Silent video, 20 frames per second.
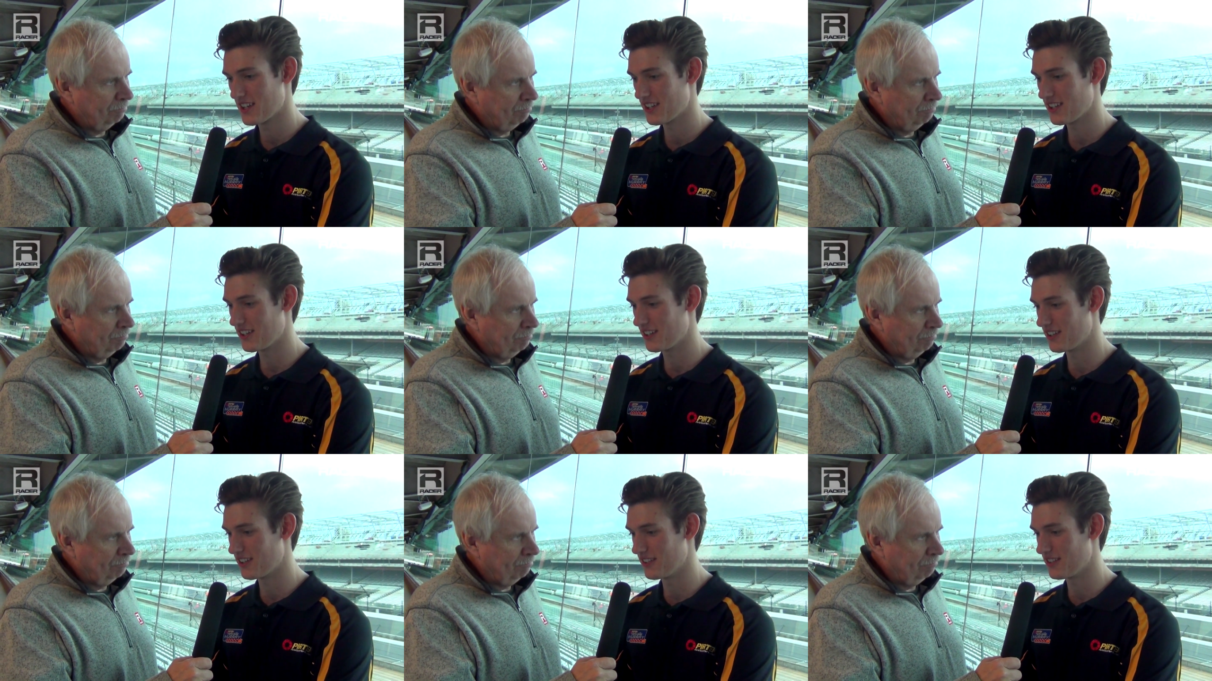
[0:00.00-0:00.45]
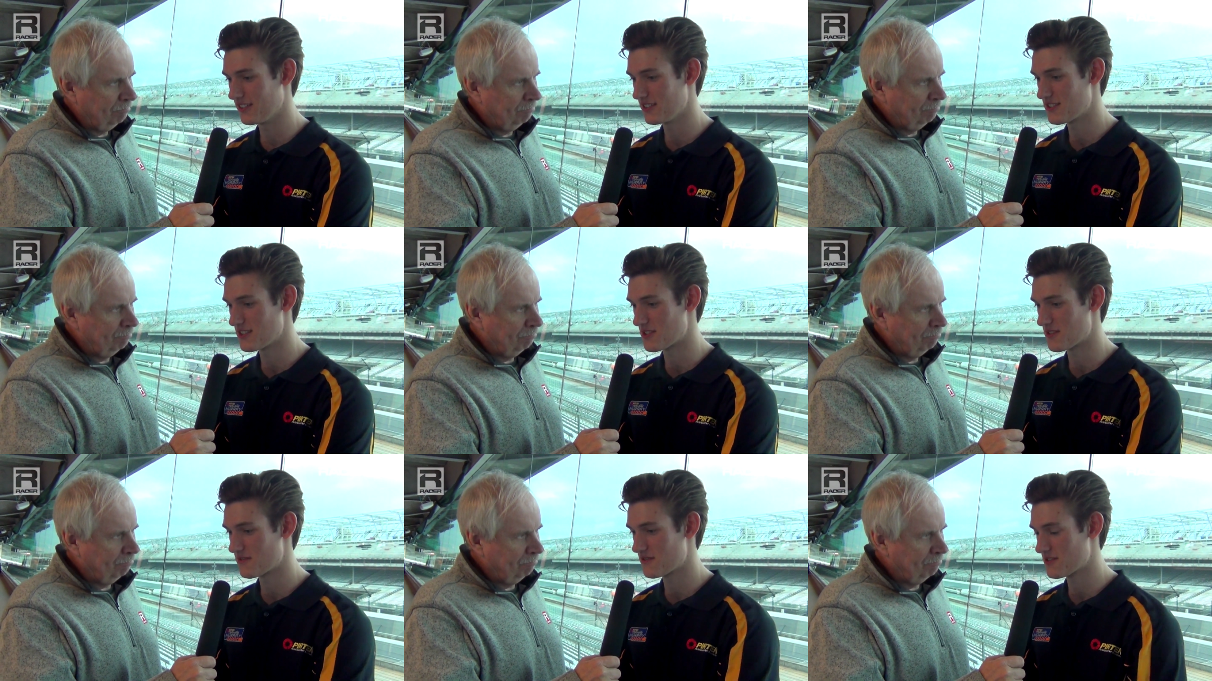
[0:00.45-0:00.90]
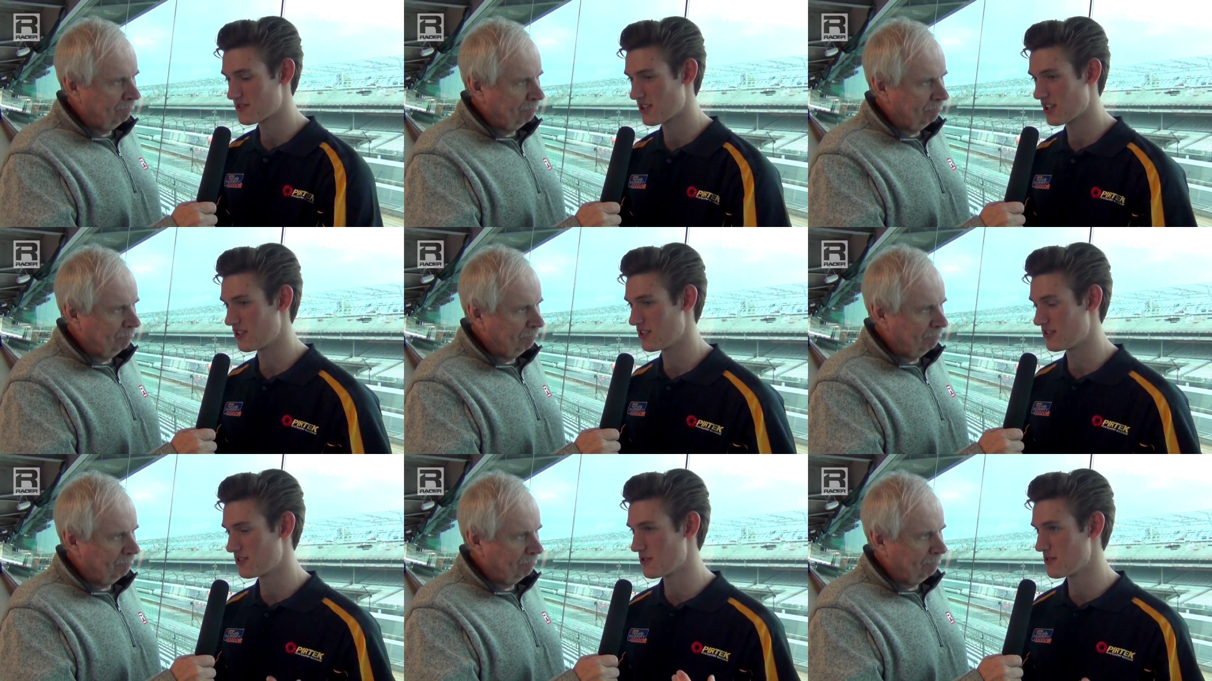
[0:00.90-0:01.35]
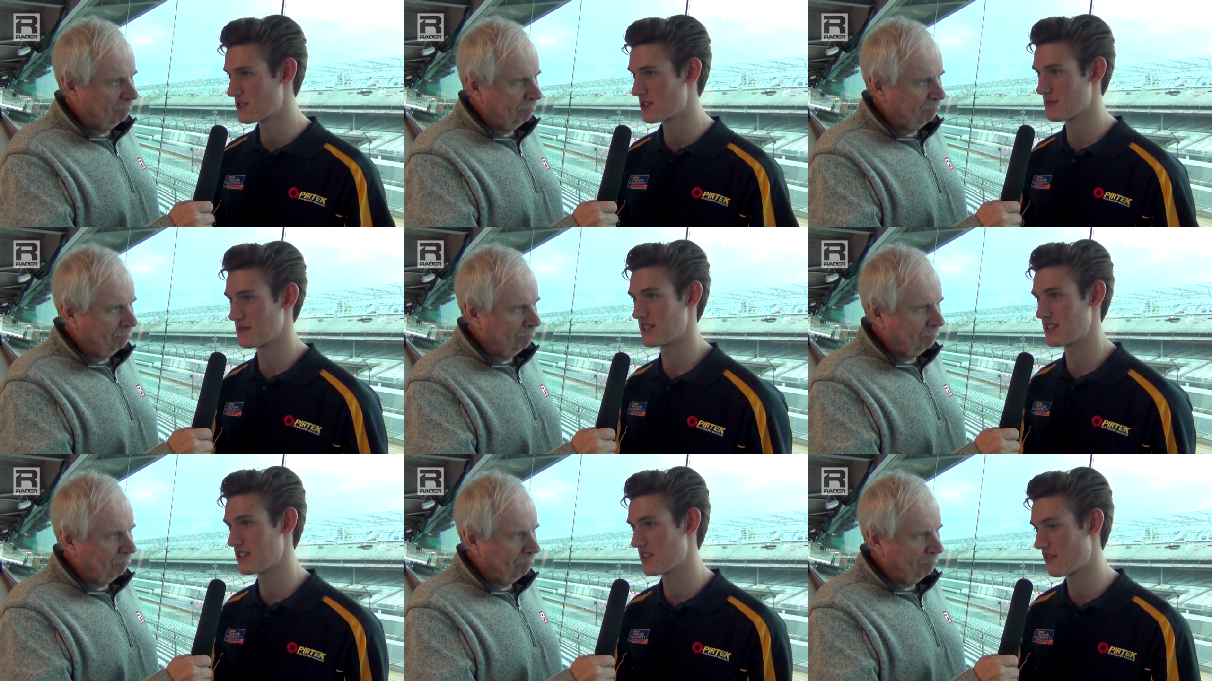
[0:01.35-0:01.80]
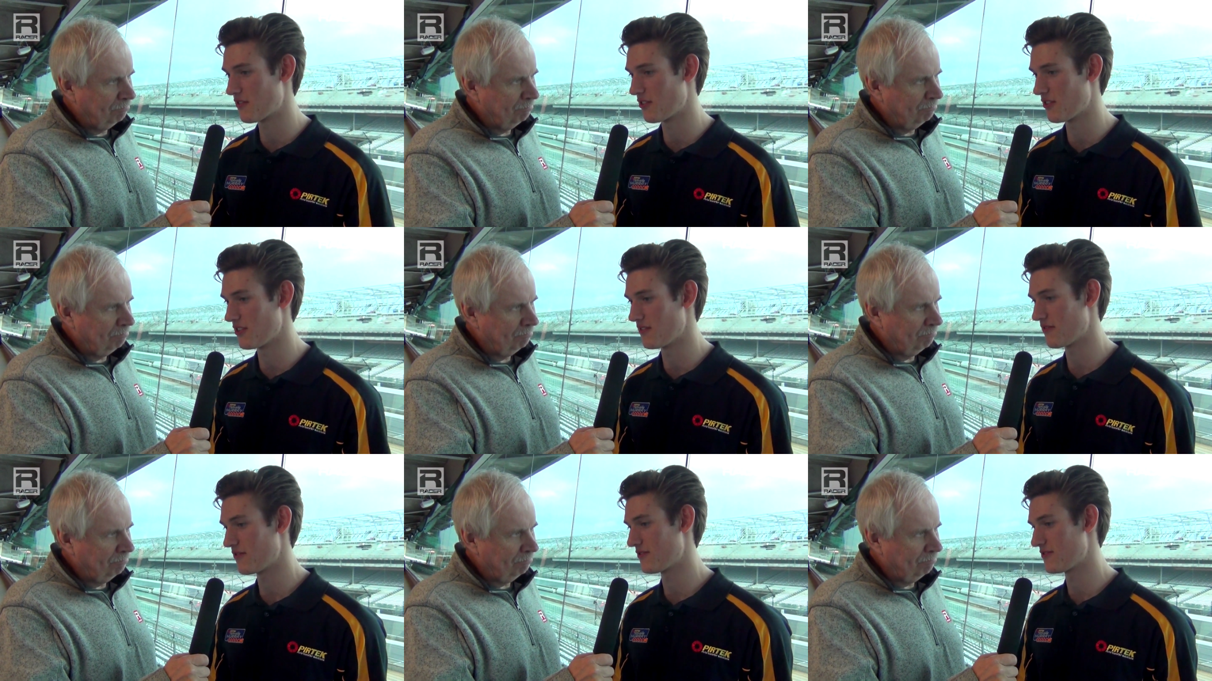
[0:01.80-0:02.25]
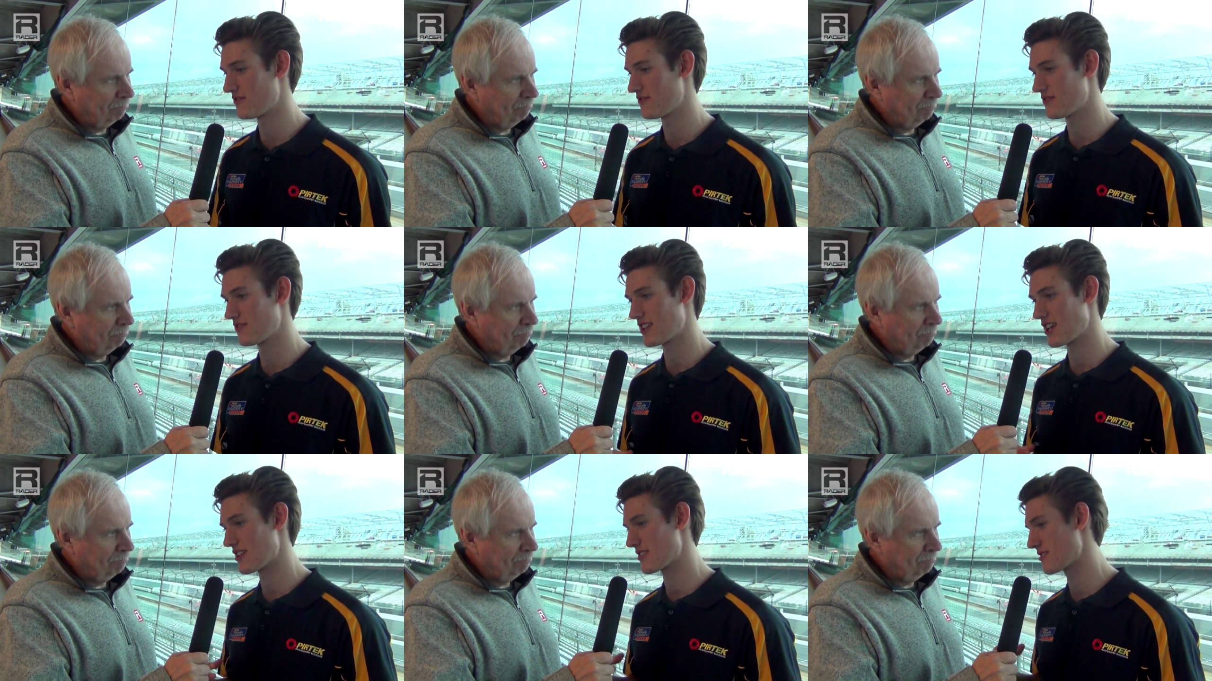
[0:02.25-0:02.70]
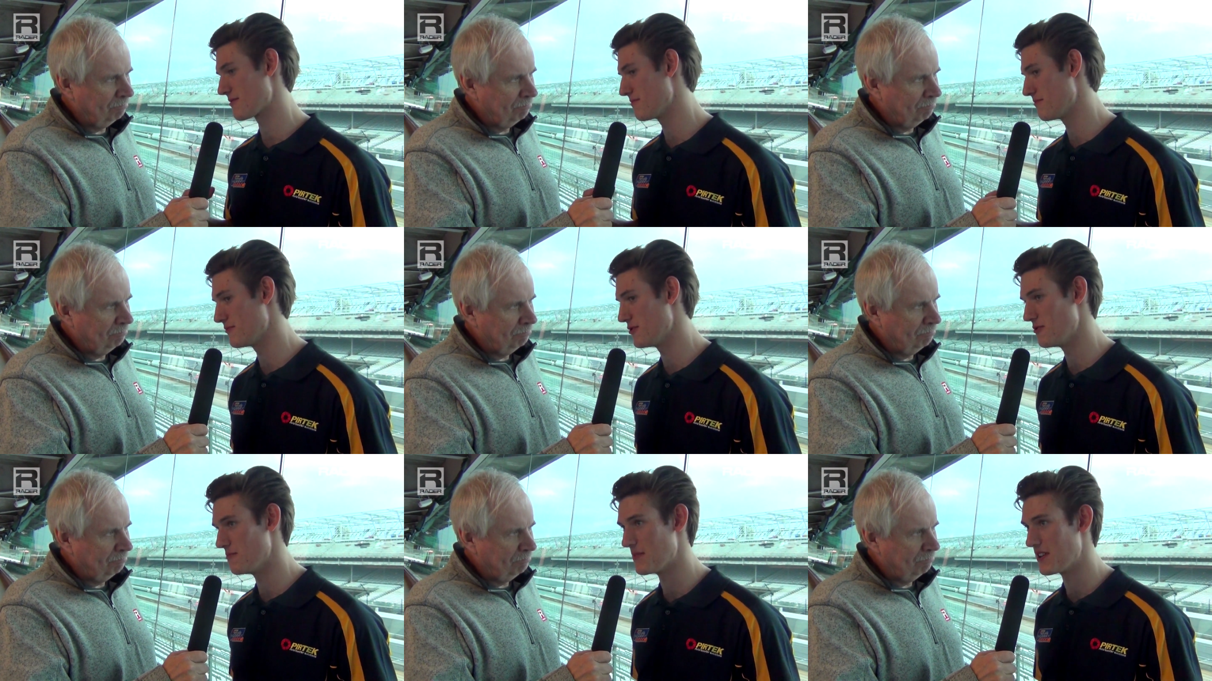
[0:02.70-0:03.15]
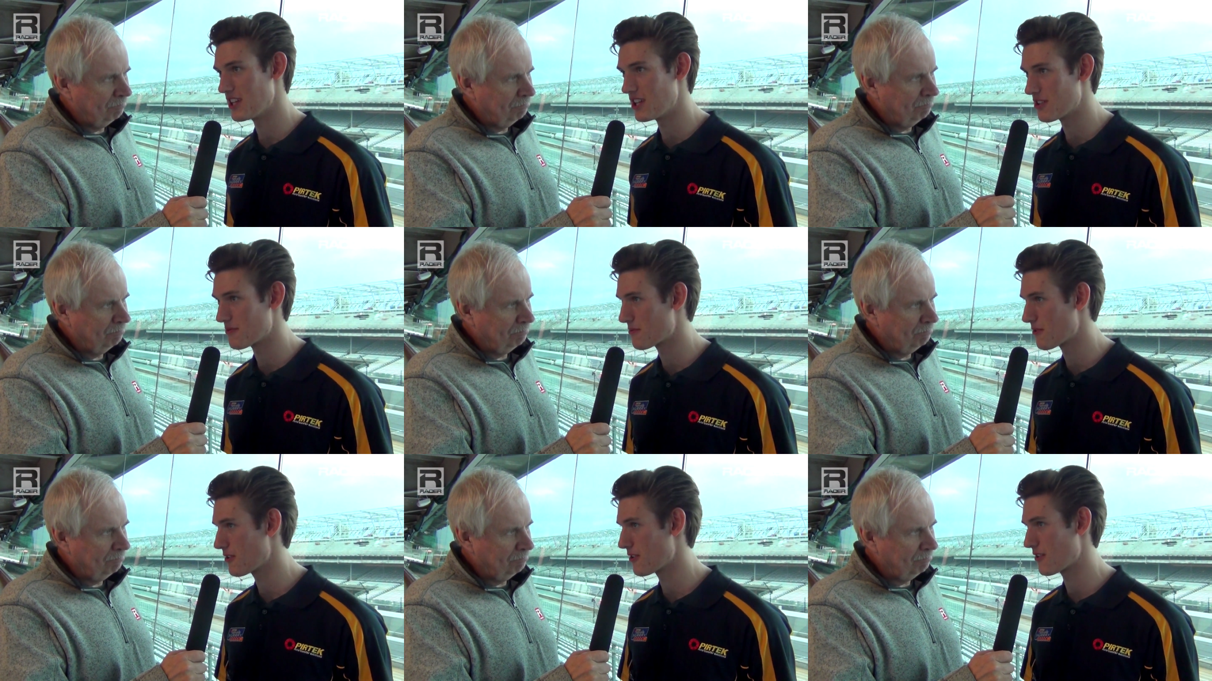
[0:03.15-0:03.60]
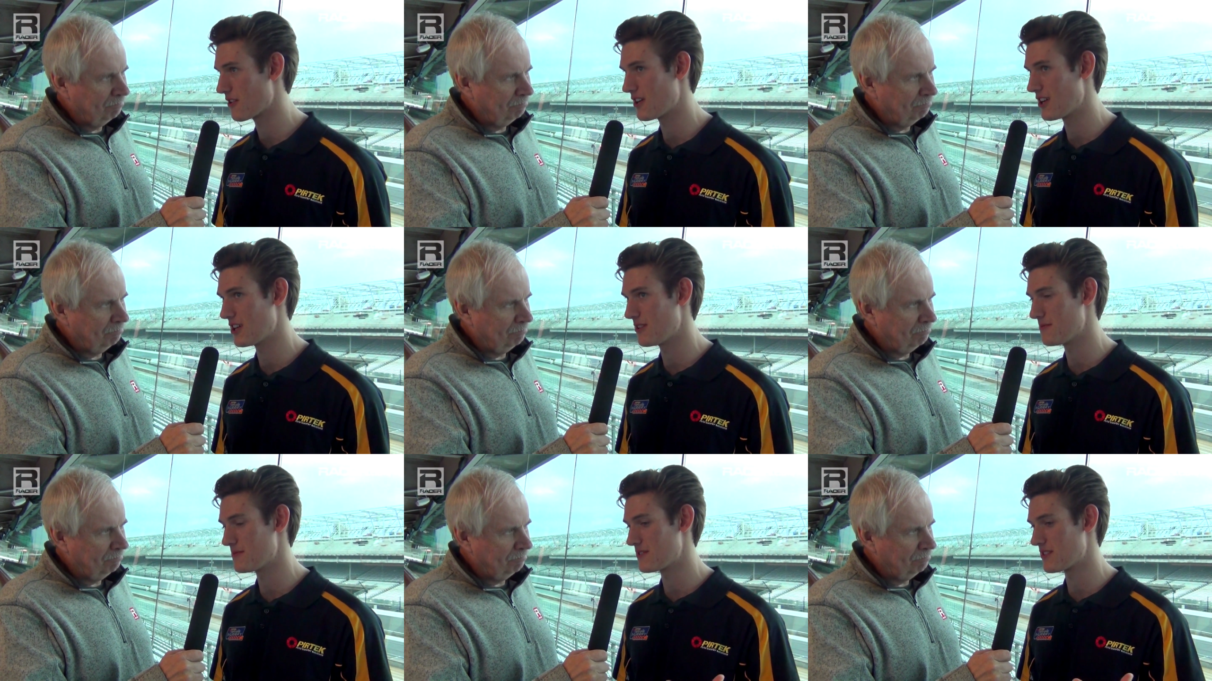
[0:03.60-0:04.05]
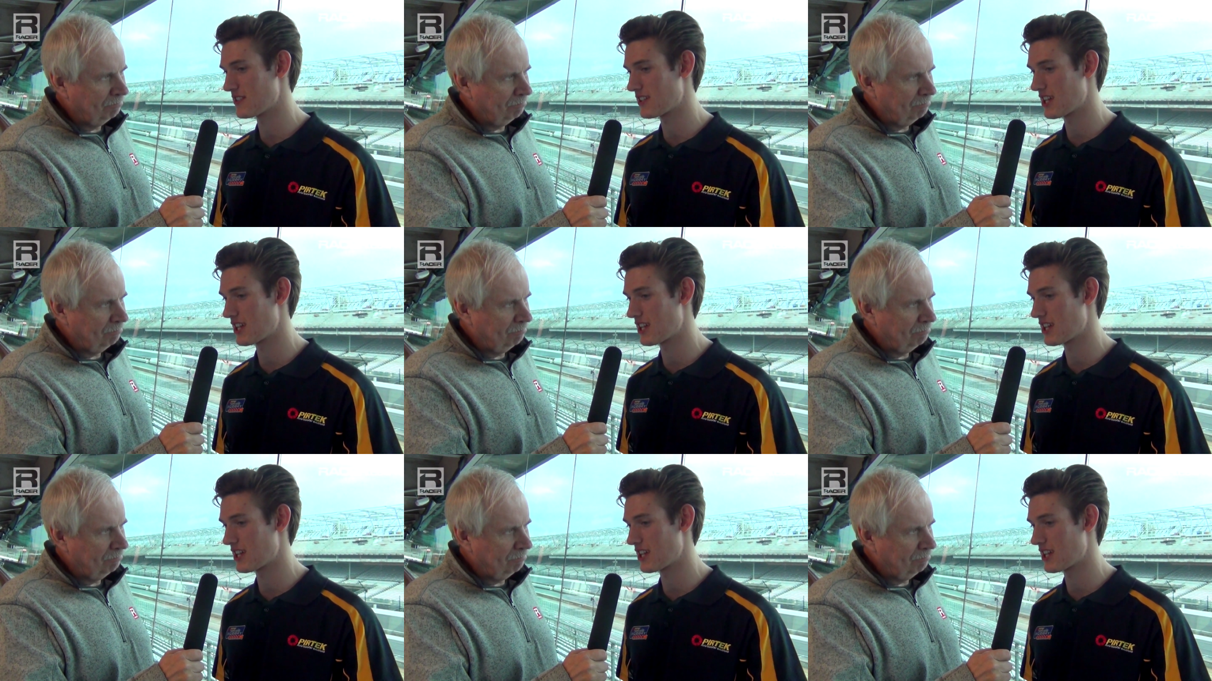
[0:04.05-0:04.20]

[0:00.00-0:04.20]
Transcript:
Speaker 1: you know just trying to do something different get some new media programs,